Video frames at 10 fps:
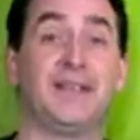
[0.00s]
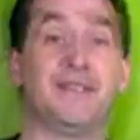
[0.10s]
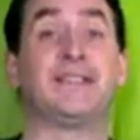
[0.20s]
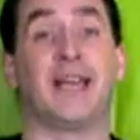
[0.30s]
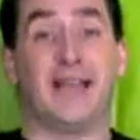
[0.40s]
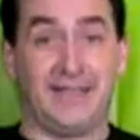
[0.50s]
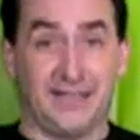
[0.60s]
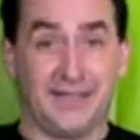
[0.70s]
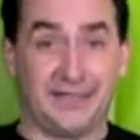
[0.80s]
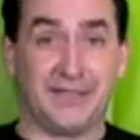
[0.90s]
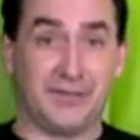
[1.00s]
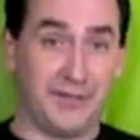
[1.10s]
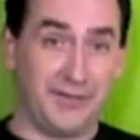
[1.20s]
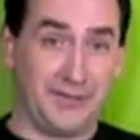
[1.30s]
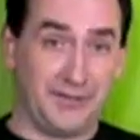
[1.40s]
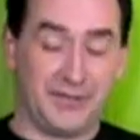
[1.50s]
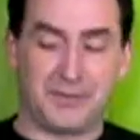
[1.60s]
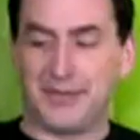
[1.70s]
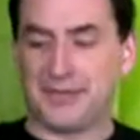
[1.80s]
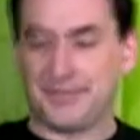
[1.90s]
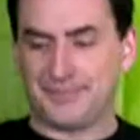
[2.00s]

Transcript: the sidekicks enjoying their Christmas.